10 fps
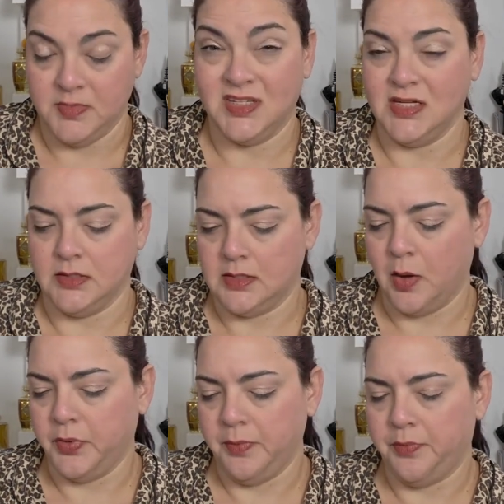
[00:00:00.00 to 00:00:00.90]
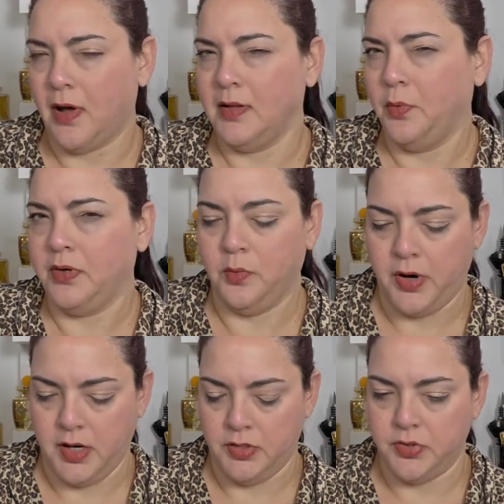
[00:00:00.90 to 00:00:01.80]
season. I probably wouldn't
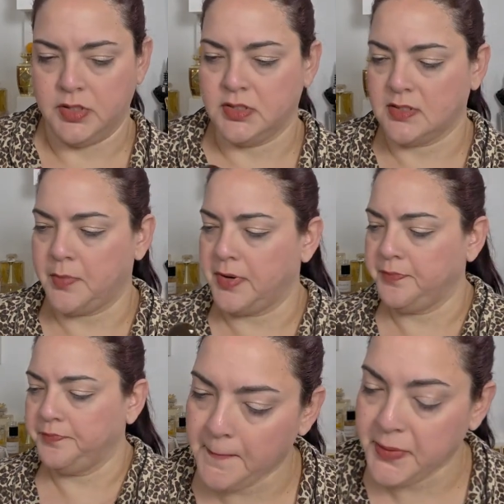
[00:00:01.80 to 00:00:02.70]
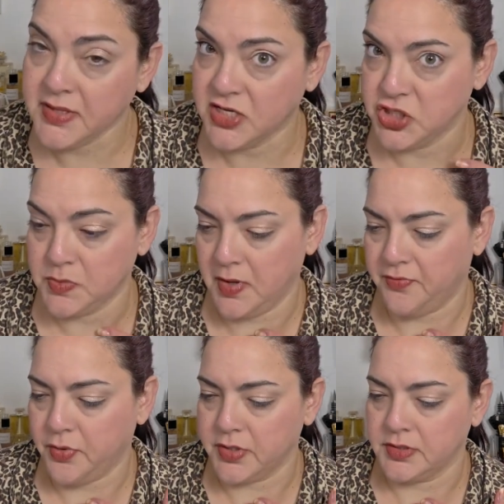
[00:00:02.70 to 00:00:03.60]
wear it during the summer, but that's just me,
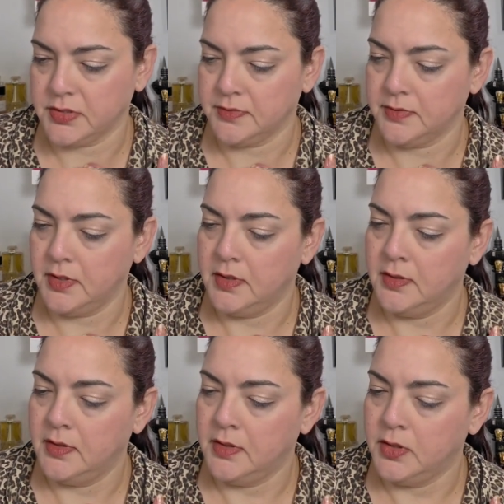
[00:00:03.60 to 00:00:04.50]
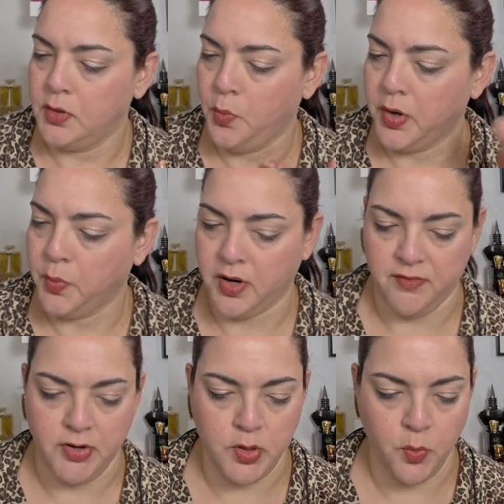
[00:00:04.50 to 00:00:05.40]
of course. You wear
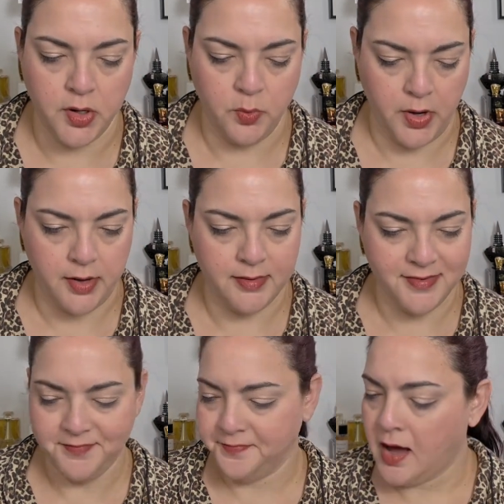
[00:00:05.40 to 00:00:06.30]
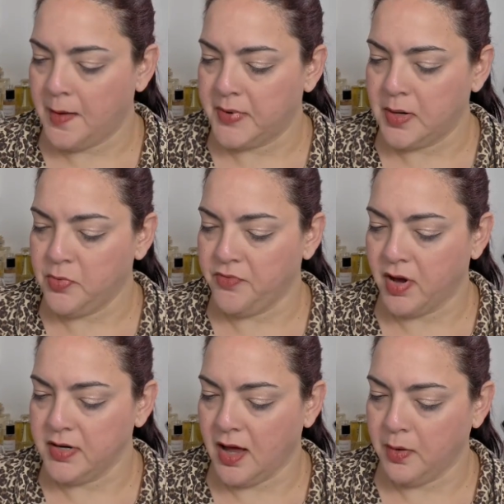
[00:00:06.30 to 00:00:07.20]
whatever you want to wear. I'm gonna move
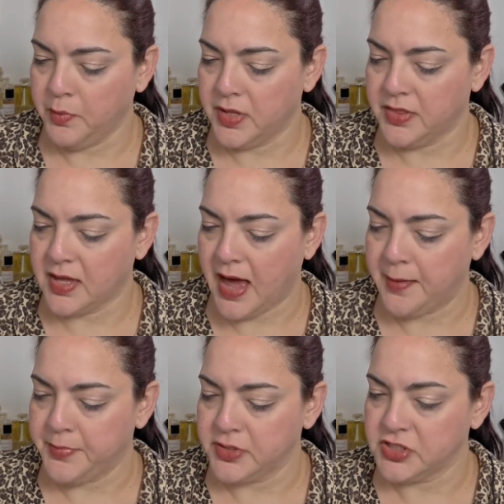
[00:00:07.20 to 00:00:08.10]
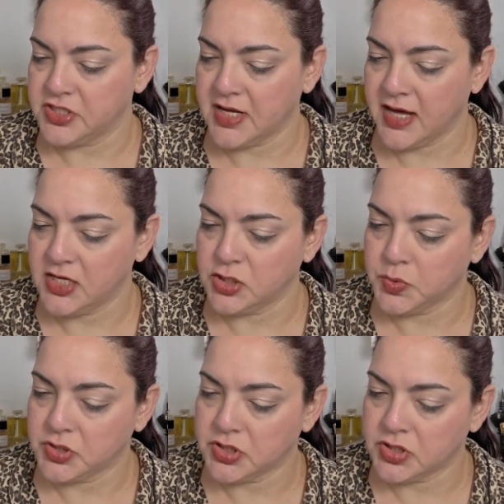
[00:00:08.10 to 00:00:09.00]
on now with Amber Sage,
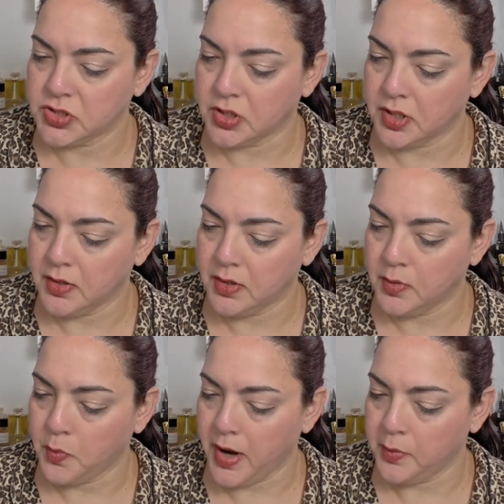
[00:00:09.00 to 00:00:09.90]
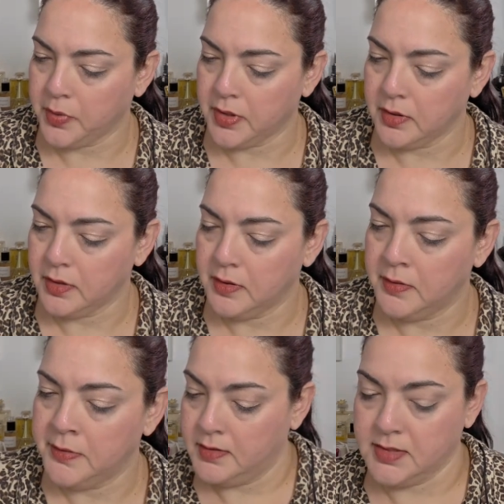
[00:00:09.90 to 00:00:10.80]
which is the white one.
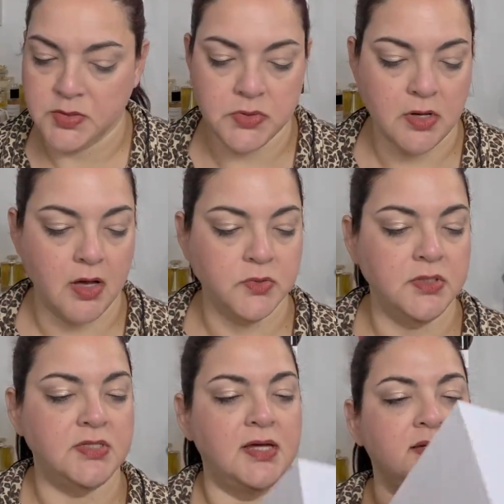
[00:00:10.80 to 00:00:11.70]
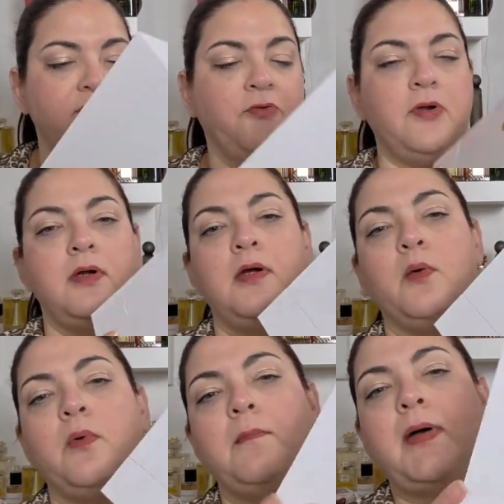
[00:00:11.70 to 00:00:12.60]
This one's also intended for
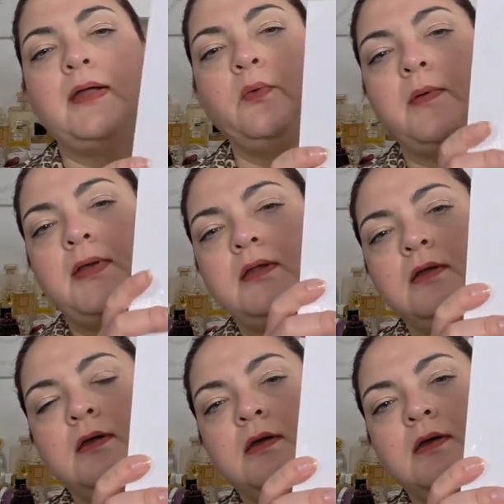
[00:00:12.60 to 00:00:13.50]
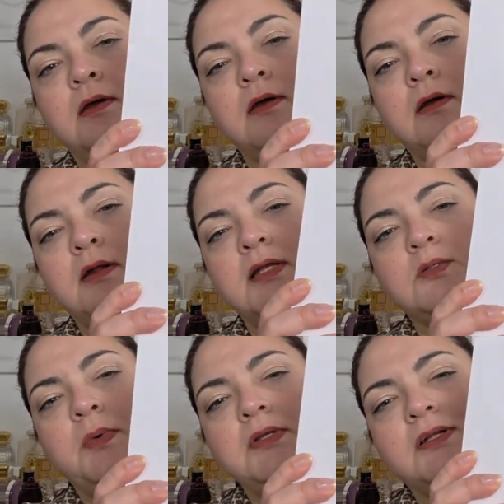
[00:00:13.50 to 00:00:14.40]
men and women. Let's
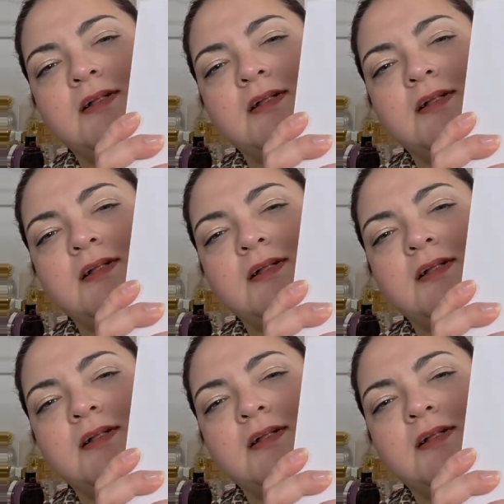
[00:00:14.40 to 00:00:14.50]
open the